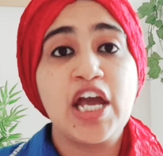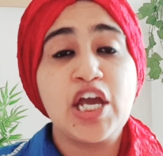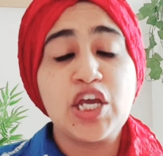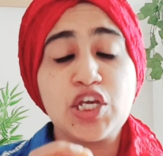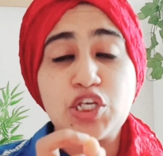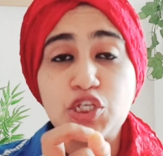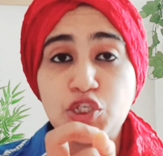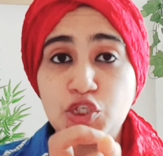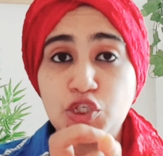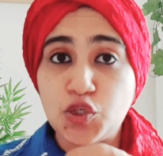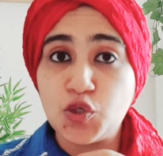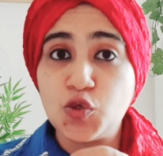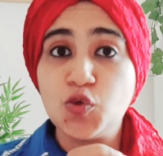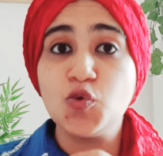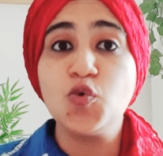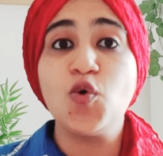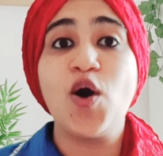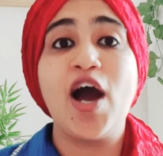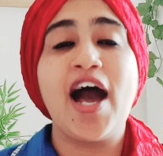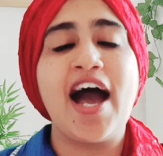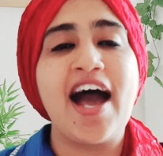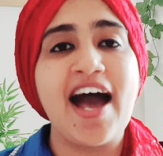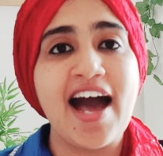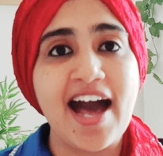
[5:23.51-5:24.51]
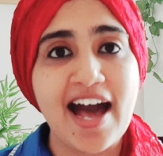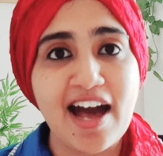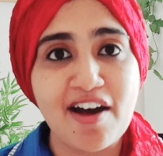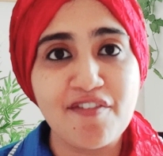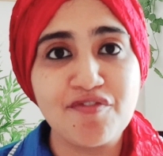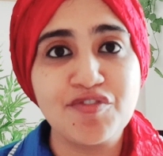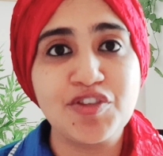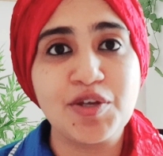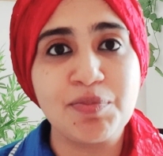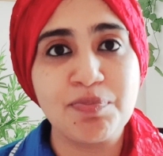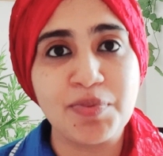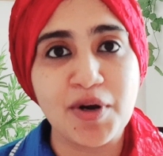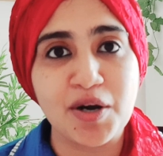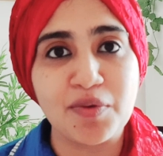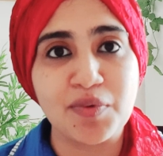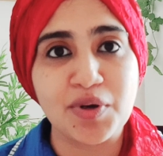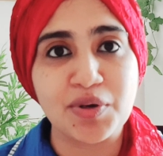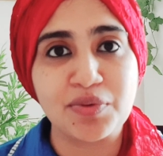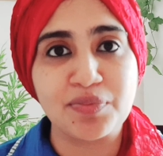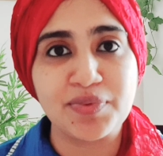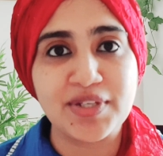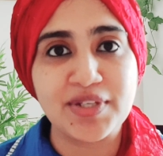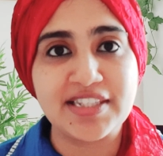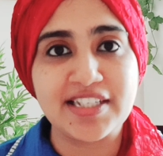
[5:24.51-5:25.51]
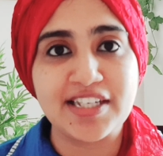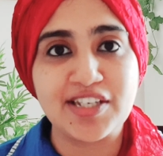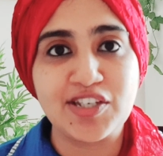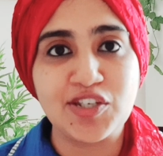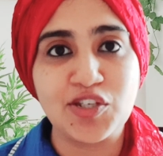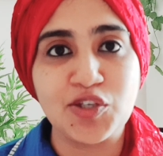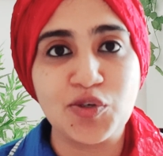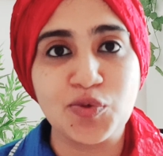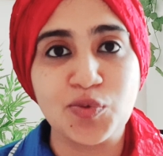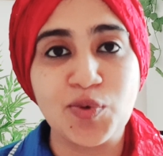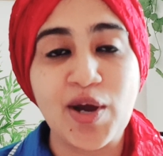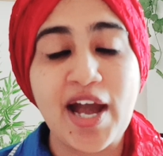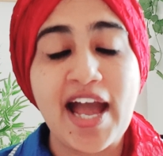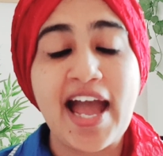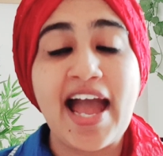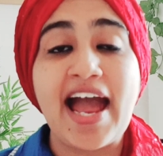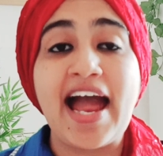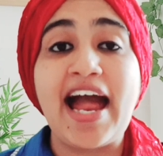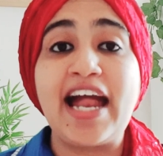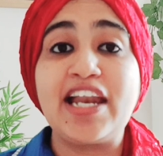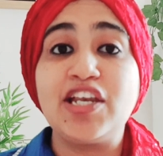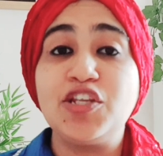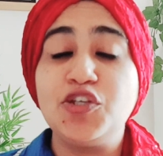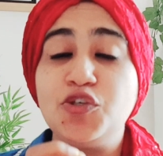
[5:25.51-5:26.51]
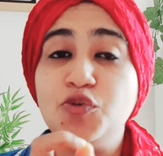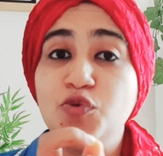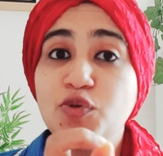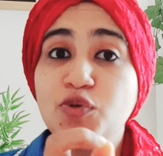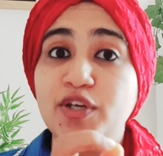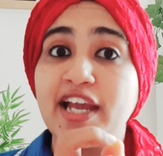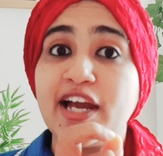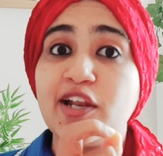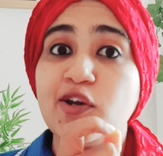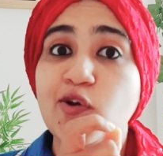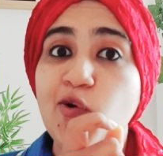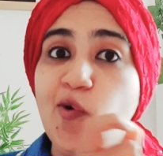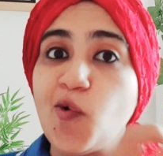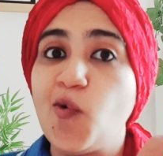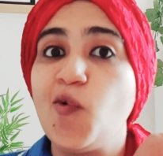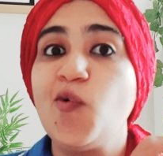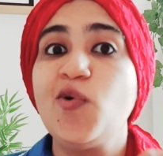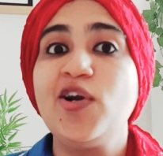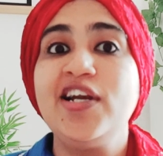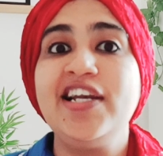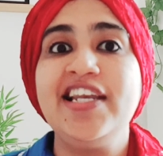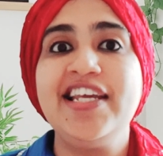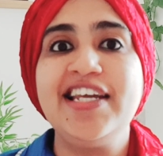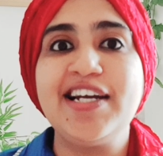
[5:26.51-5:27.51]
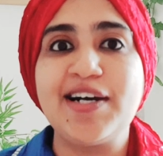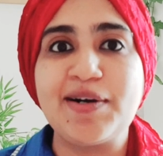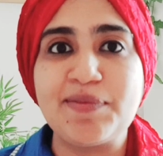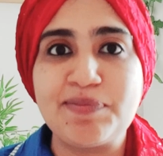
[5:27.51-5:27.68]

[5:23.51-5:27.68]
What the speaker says: You have the power within you, and you can only